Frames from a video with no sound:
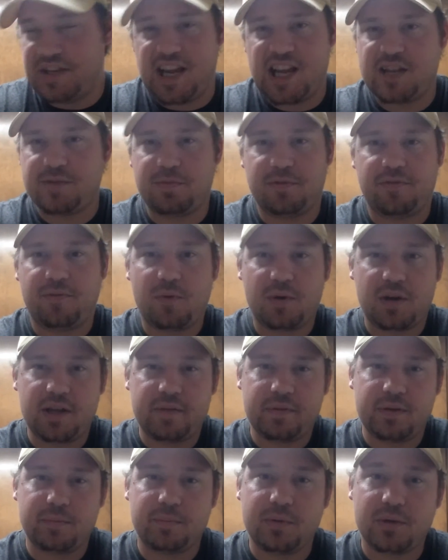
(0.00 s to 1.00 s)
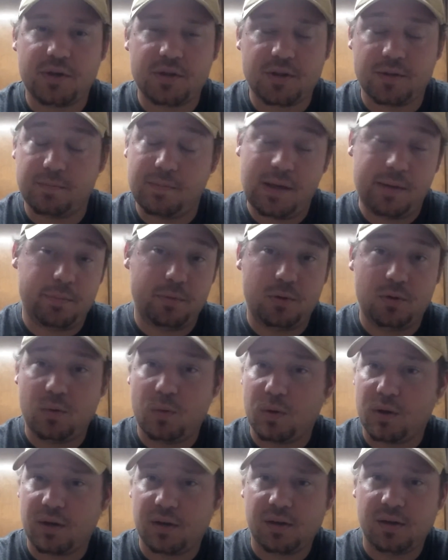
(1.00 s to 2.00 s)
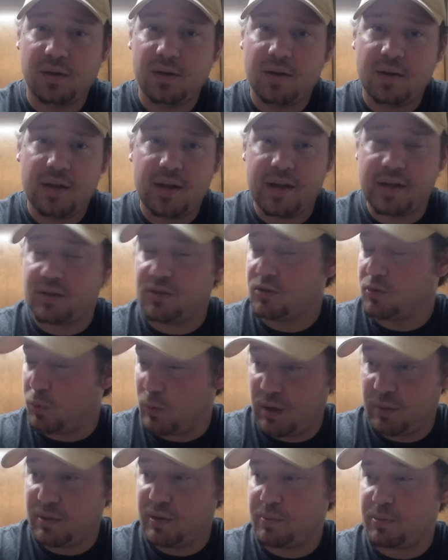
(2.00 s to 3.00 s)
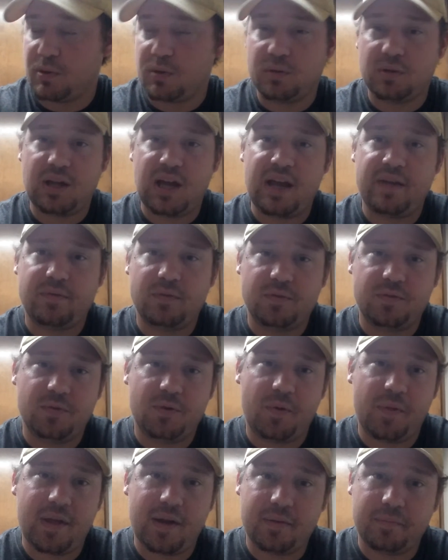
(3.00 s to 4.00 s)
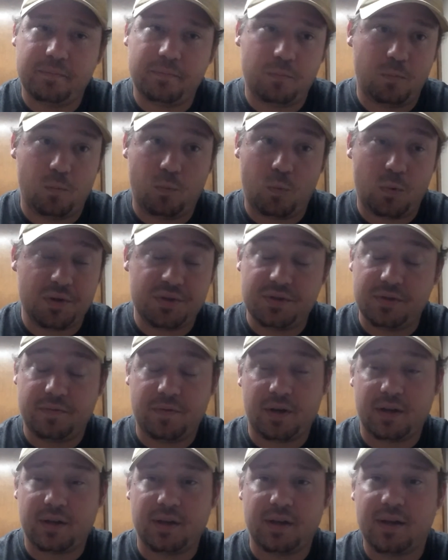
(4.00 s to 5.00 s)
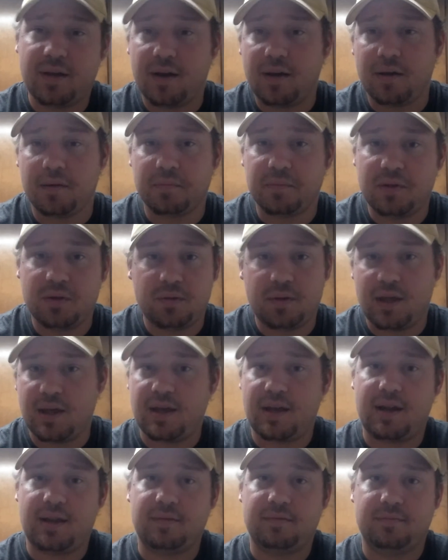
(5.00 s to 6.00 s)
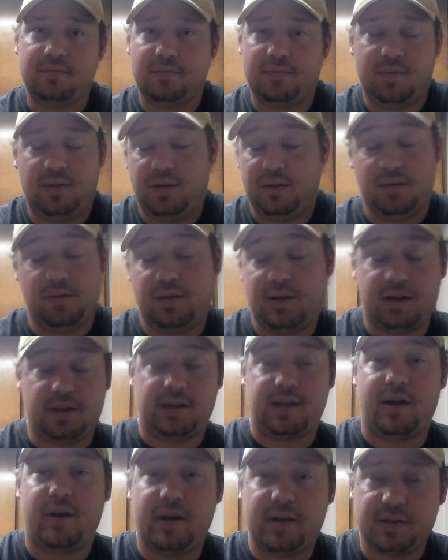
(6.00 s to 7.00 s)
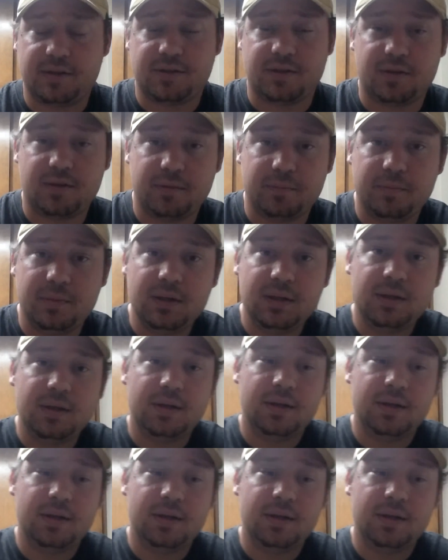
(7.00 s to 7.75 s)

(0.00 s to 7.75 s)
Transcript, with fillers: days before giving birth, and people who are extremely pro-life who feel that once you fucking come, you can't. You gotta carry to term.